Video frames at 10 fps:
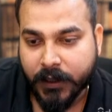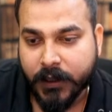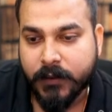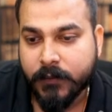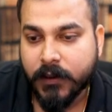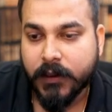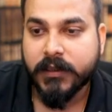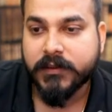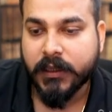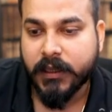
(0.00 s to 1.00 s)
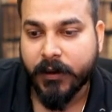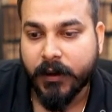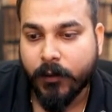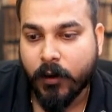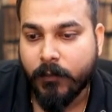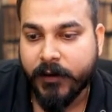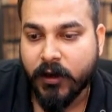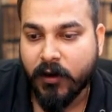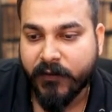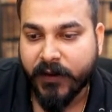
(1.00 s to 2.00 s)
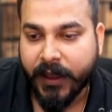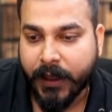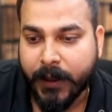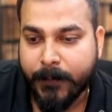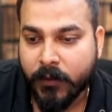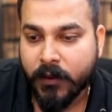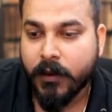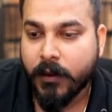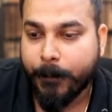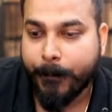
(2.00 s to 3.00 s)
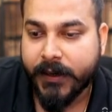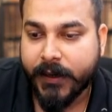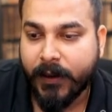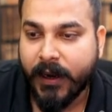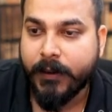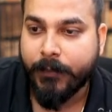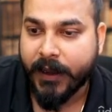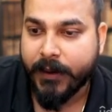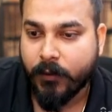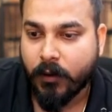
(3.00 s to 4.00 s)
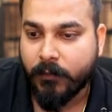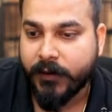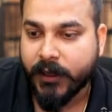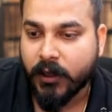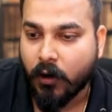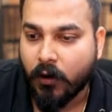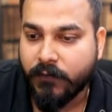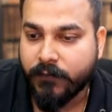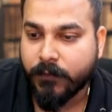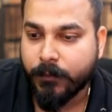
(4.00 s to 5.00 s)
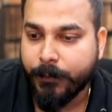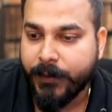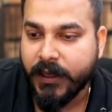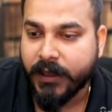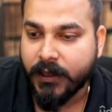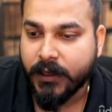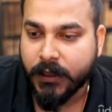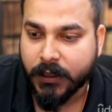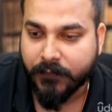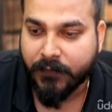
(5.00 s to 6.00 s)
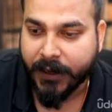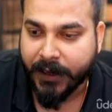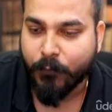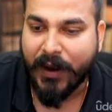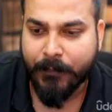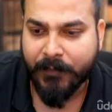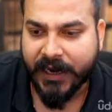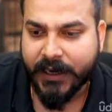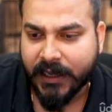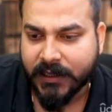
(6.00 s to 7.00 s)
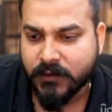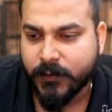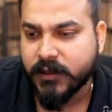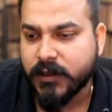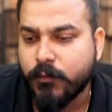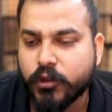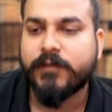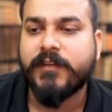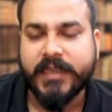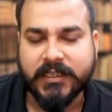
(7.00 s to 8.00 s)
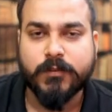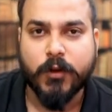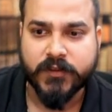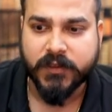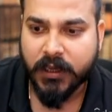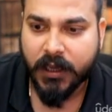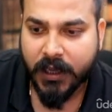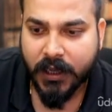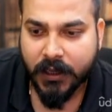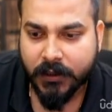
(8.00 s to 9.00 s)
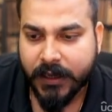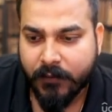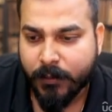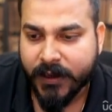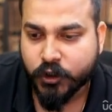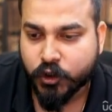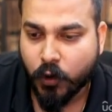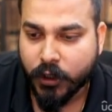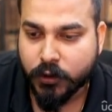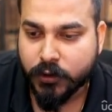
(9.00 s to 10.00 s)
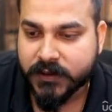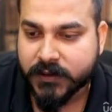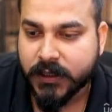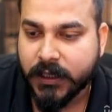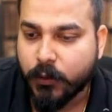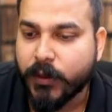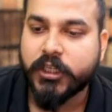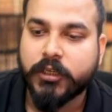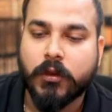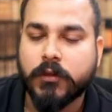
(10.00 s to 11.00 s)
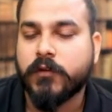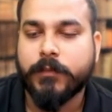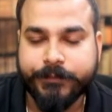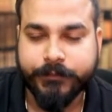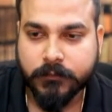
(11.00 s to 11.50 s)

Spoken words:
B is nothing but probability of A multiplied by probability of B given A. Why I'm writing like this? Because in most of the textbooks, they will be showing you this equation also.